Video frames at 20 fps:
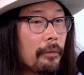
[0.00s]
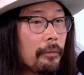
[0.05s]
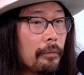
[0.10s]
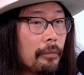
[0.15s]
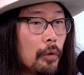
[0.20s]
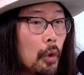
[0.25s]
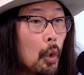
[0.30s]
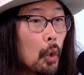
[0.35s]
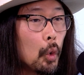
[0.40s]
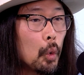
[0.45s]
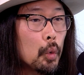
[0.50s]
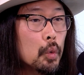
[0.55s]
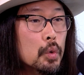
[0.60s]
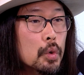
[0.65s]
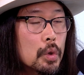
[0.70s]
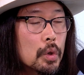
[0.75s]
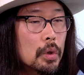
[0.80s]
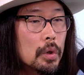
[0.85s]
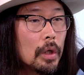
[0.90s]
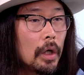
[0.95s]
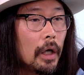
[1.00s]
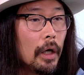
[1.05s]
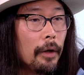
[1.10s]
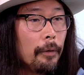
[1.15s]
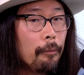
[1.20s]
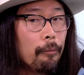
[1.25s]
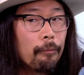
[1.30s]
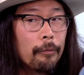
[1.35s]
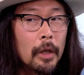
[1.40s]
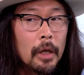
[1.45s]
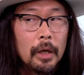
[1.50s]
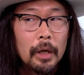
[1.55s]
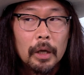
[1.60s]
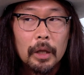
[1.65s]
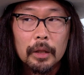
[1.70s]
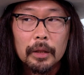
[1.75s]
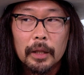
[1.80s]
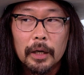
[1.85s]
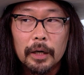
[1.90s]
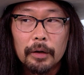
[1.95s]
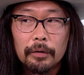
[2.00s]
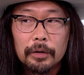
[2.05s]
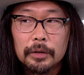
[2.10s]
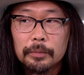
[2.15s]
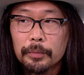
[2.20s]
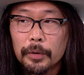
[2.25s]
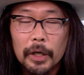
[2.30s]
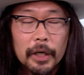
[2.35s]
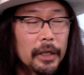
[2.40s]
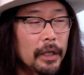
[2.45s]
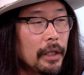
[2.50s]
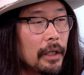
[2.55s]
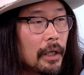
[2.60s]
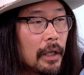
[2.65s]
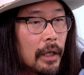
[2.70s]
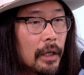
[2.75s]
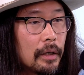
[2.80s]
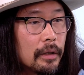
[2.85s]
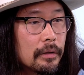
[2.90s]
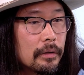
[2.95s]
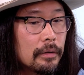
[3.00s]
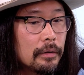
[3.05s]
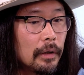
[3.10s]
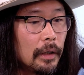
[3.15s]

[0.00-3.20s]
roles that I was brought in as